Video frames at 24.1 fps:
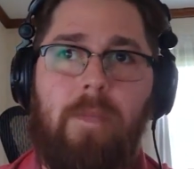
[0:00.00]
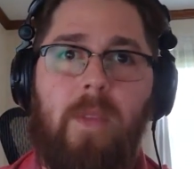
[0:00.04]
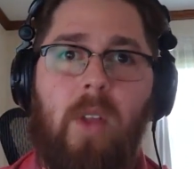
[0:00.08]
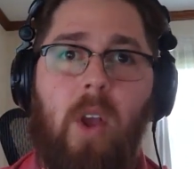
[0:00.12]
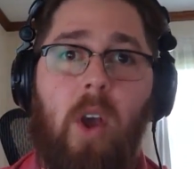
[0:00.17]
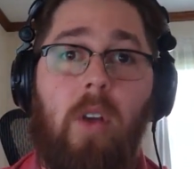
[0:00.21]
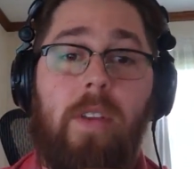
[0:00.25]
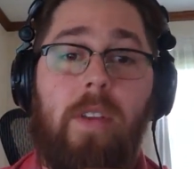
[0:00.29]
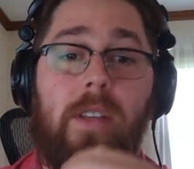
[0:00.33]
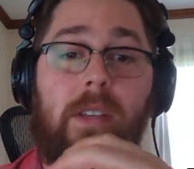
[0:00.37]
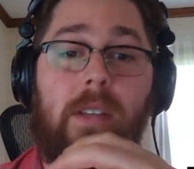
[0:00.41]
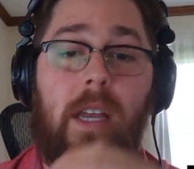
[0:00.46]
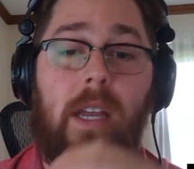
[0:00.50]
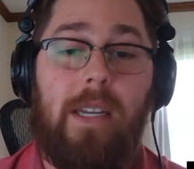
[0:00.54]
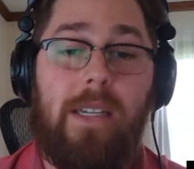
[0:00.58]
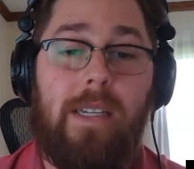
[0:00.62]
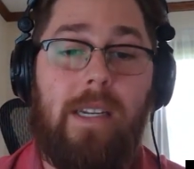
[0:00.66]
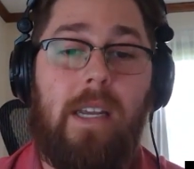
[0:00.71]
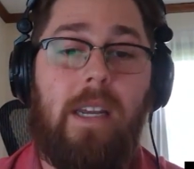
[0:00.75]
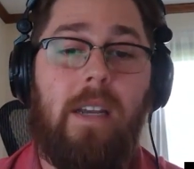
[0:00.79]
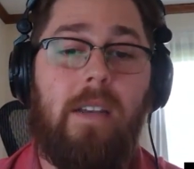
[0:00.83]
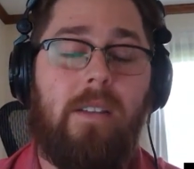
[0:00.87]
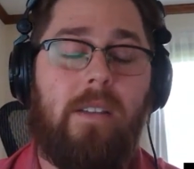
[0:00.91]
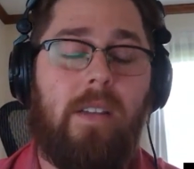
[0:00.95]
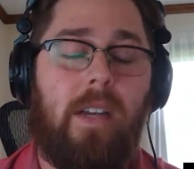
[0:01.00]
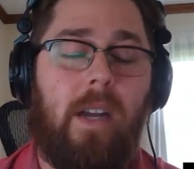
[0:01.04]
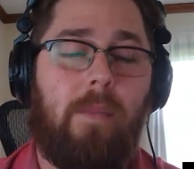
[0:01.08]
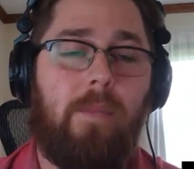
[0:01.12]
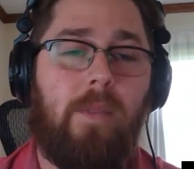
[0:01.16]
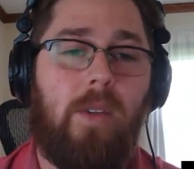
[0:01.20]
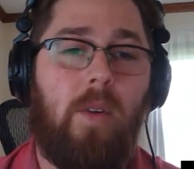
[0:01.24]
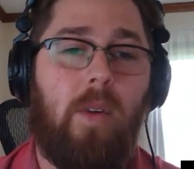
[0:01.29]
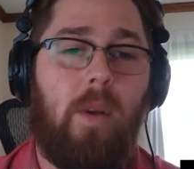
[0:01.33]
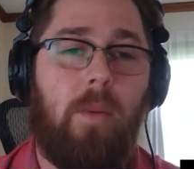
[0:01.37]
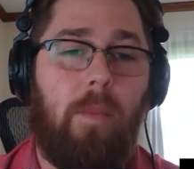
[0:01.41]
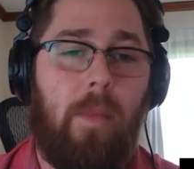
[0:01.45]
all these ideas that I'm
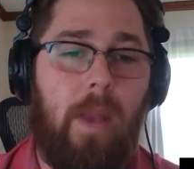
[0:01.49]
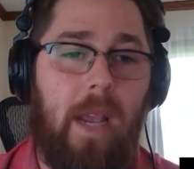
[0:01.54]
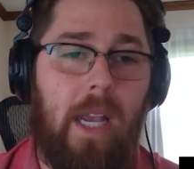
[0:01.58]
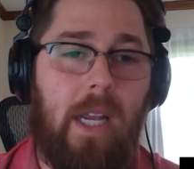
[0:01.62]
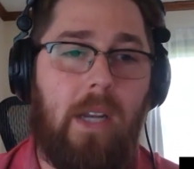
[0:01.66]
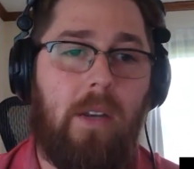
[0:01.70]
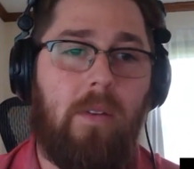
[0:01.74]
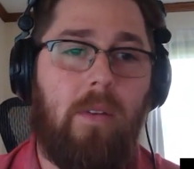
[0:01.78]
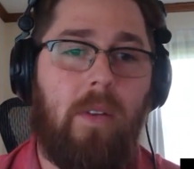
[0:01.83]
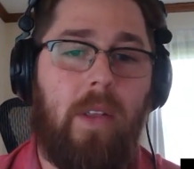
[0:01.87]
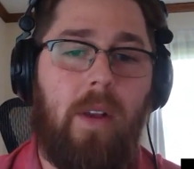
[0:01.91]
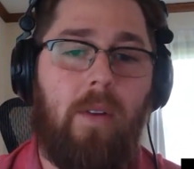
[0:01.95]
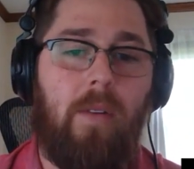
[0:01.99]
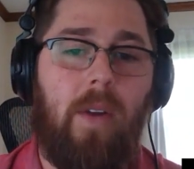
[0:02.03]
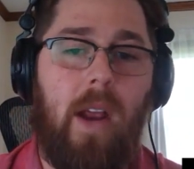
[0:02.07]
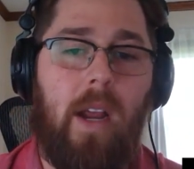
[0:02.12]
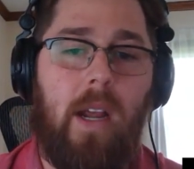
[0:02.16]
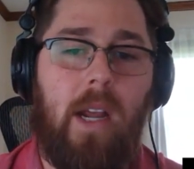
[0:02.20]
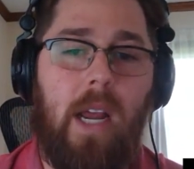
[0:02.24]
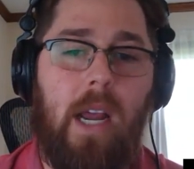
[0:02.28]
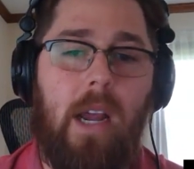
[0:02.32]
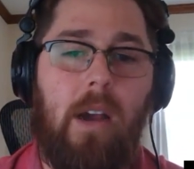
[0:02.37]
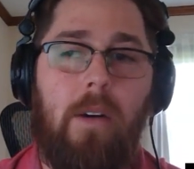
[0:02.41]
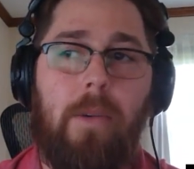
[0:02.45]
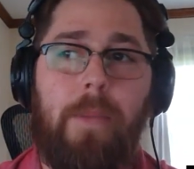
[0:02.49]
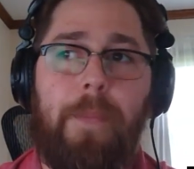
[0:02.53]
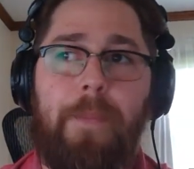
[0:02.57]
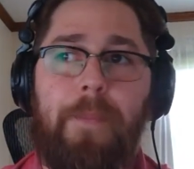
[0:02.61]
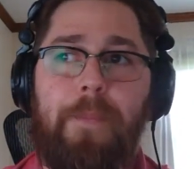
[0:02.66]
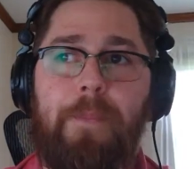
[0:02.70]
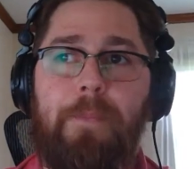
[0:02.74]
doing manually right now,